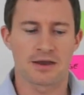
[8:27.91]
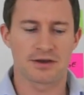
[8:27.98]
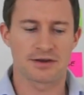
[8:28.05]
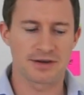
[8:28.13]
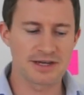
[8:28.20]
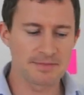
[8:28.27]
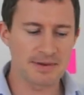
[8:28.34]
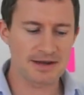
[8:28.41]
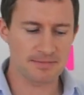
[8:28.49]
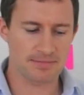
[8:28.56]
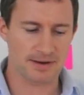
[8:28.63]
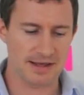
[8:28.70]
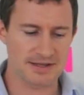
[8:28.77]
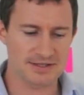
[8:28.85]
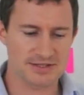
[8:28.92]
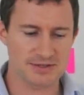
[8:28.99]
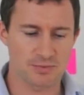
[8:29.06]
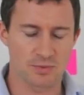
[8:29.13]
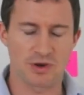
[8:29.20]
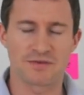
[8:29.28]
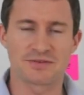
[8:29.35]
You need to be in a
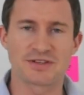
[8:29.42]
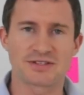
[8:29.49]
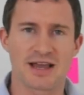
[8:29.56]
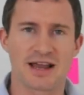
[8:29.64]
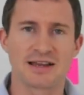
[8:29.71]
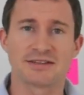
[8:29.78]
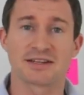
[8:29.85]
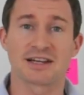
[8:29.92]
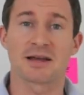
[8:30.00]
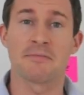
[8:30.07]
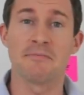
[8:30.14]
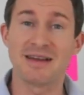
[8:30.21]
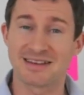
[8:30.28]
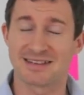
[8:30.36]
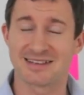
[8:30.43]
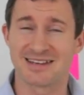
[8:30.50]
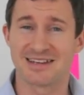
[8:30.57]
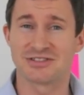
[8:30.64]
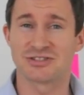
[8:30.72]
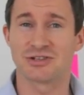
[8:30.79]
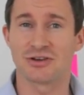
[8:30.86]
place where you've decided to
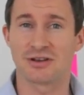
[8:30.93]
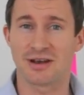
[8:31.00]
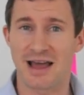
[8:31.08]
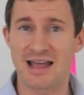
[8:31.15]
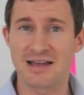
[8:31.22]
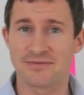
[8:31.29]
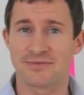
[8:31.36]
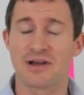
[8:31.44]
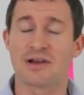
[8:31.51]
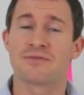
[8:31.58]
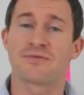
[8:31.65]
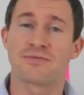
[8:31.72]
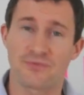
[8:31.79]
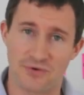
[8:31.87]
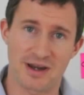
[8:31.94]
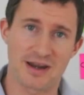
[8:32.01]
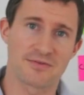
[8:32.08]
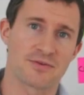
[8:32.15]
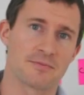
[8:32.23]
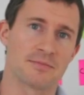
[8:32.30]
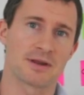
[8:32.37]
commit to a life free
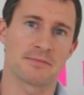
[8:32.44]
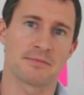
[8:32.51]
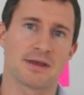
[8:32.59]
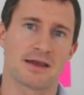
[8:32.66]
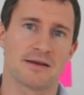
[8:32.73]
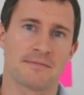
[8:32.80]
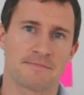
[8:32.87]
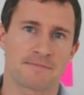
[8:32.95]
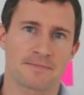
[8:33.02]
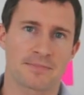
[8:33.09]
from bulimia.